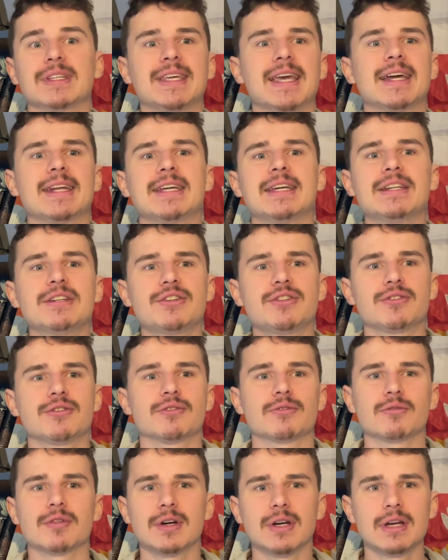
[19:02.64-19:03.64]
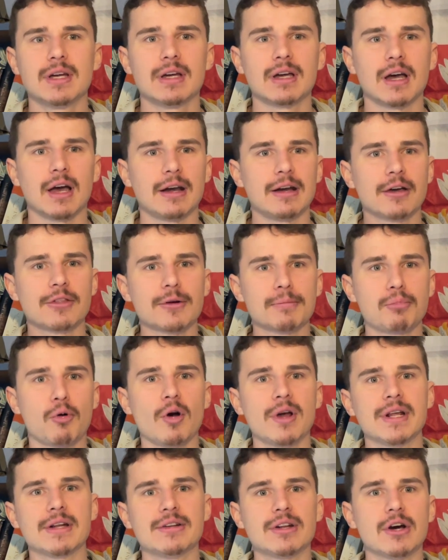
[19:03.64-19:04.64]
get into. Another
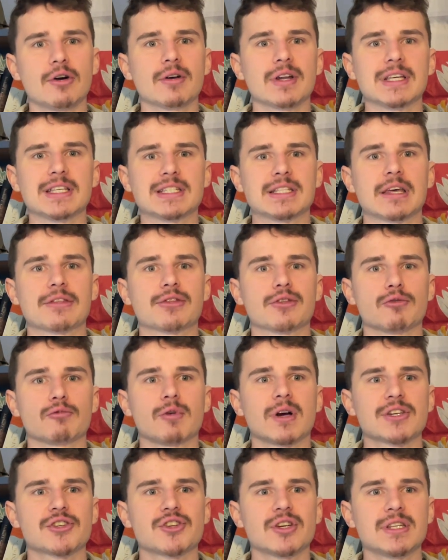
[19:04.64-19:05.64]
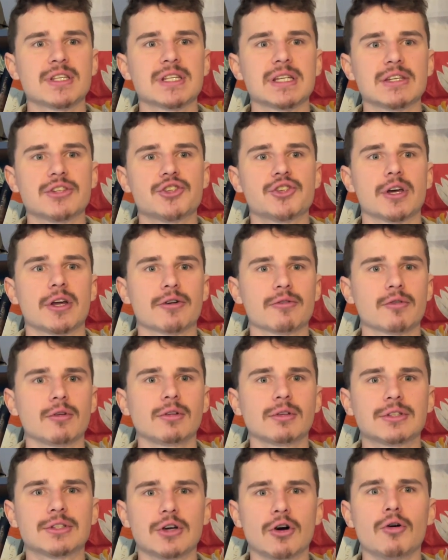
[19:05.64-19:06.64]
point of note is that the Russians in
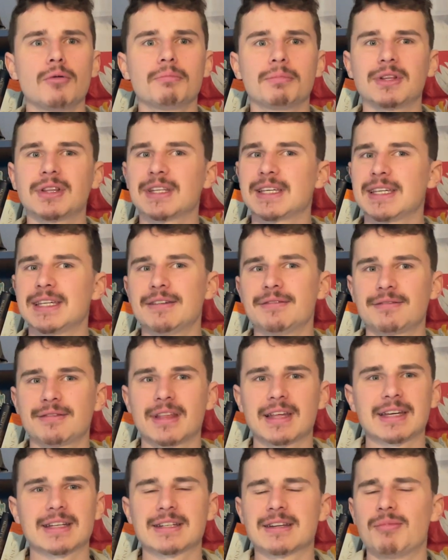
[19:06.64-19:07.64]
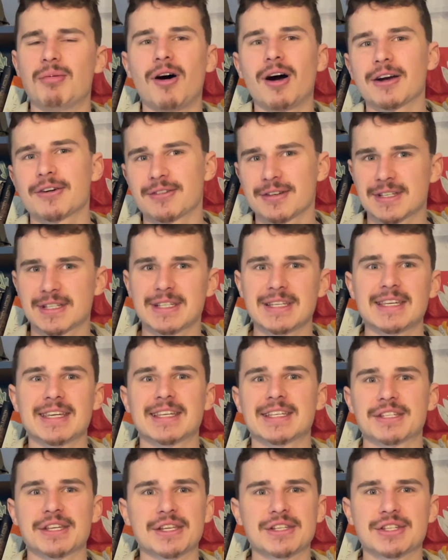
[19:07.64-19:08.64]
general don't believe that democracy
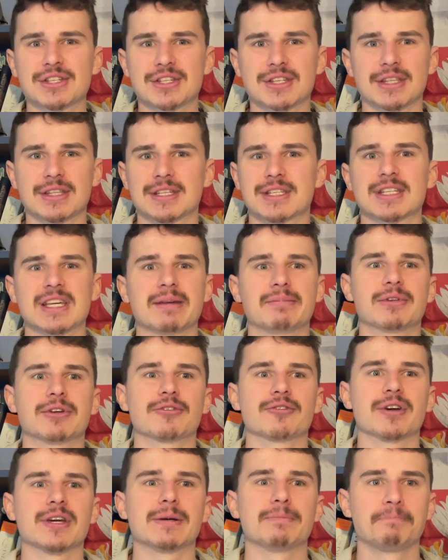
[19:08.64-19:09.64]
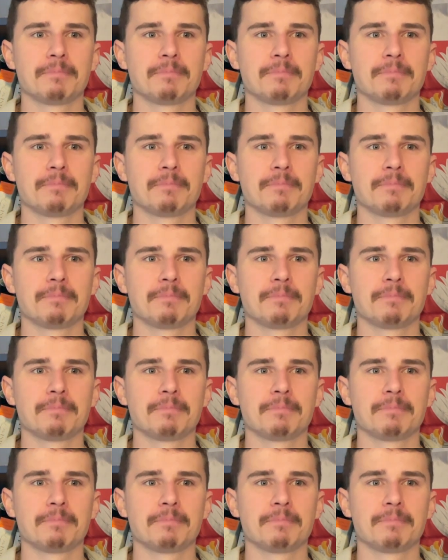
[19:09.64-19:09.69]
exists to the same degree.